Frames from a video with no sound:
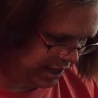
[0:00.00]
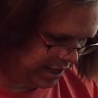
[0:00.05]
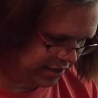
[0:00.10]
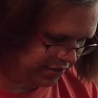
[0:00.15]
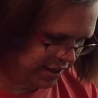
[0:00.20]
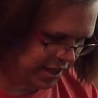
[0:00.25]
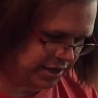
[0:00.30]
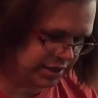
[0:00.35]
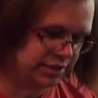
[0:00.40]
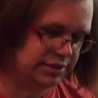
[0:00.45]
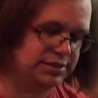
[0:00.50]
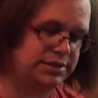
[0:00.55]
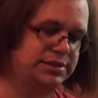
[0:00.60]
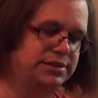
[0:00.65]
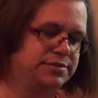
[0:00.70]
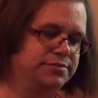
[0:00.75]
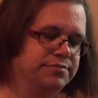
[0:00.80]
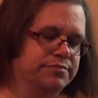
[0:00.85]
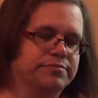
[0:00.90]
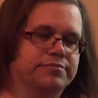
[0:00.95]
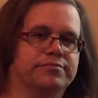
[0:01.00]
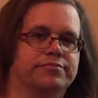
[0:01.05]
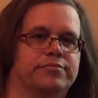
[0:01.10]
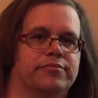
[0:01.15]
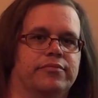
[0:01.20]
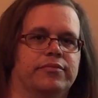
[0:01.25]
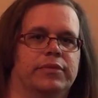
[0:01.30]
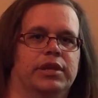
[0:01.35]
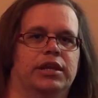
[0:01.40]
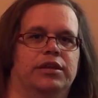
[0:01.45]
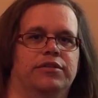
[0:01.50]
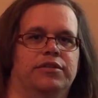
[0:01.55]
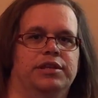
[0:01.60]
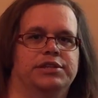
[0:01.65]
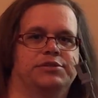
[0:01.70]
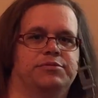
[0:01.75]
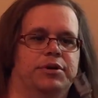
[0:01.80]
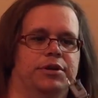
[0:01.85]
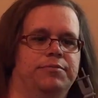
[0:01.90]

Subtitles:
and that is this